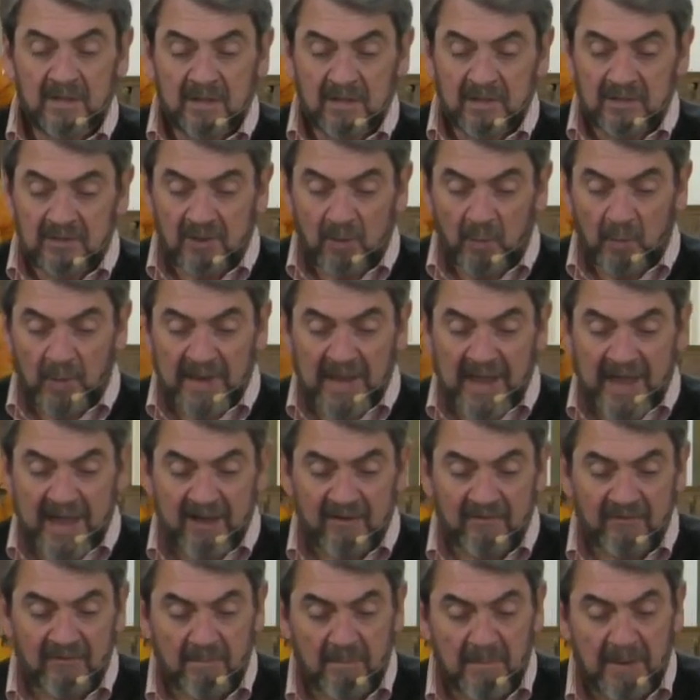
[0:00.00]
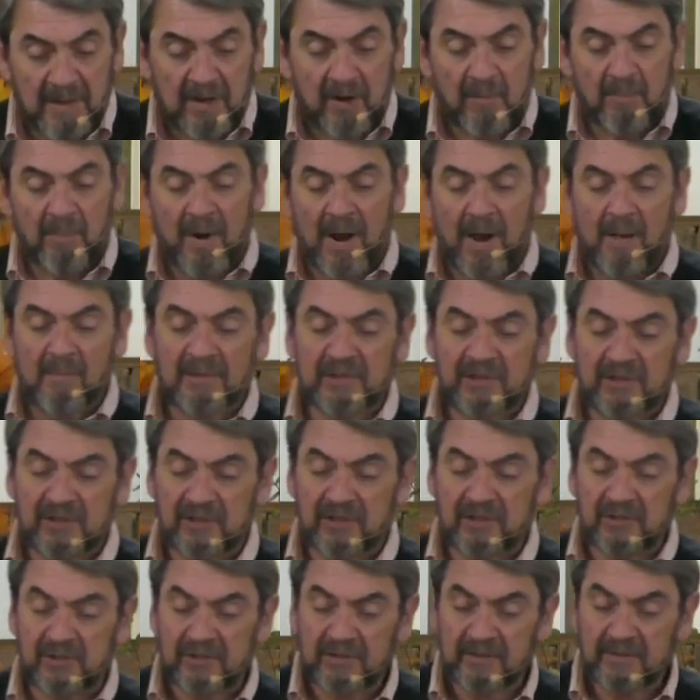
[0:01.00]
So we have better
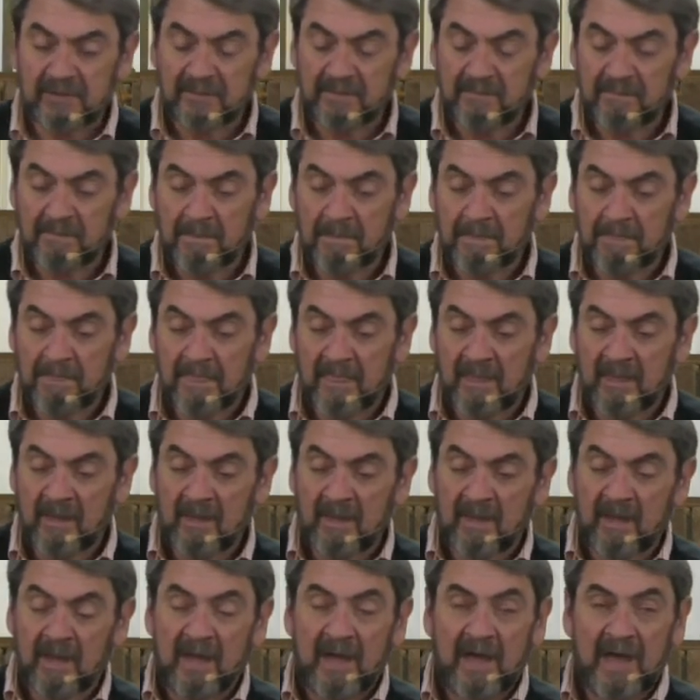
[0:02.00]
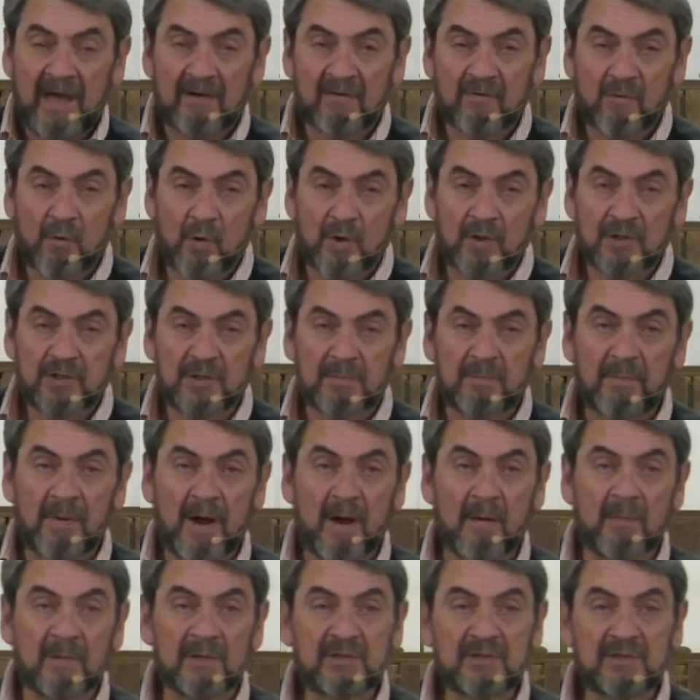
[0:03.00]
promises. And of course, the
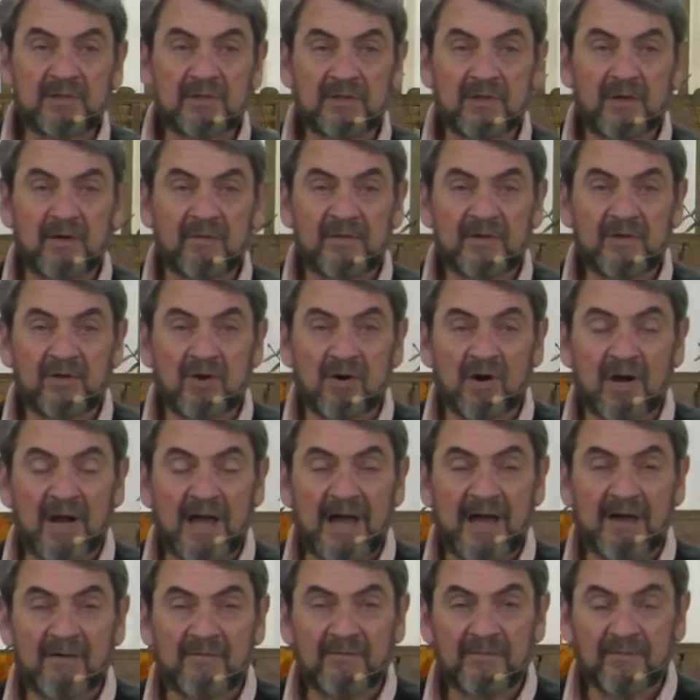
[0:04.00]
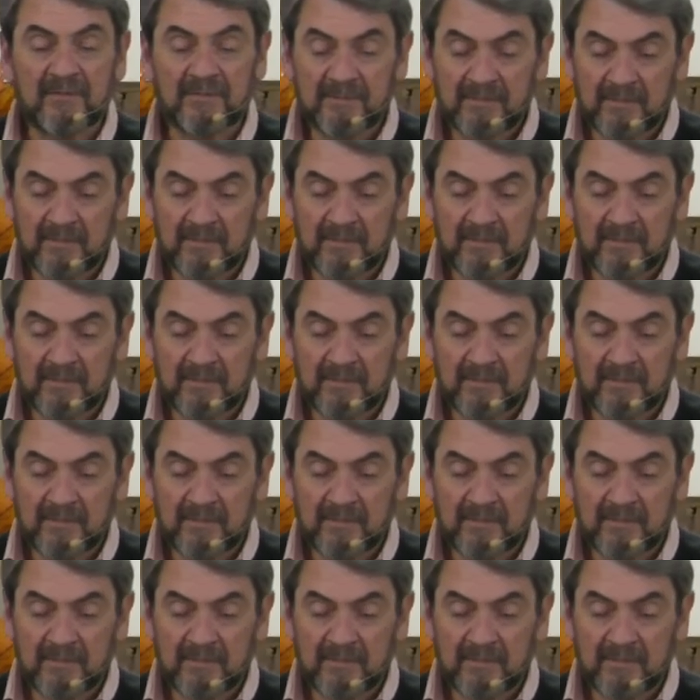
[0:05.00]
promise of eternal life.